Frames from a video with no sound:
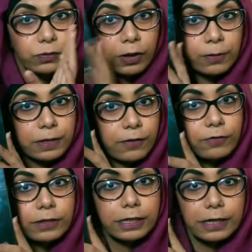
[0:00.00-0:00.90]
I would
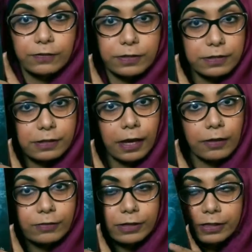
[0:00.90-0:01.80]
definitely give this
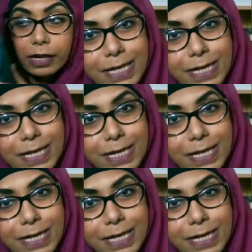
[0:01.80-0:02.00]
a read.